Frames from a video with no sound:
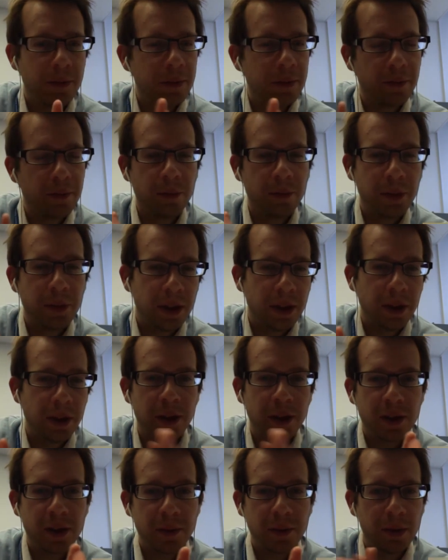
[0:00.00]
would be
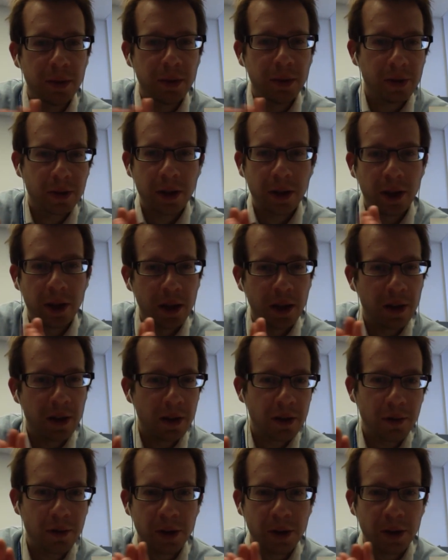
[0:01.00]
the simplest case. I
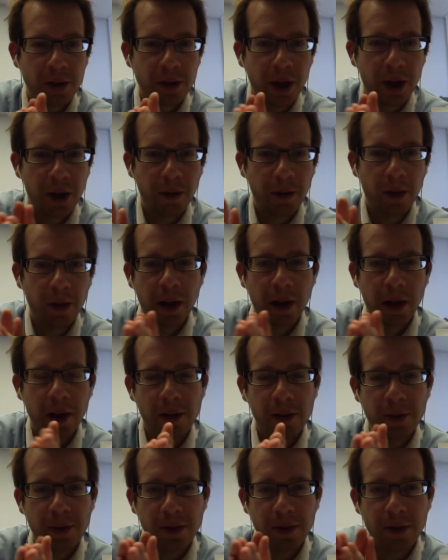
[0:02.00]
just want to check whether that
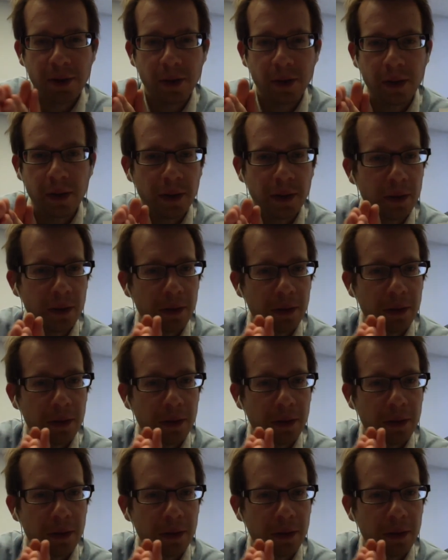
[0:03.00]
is what's going on.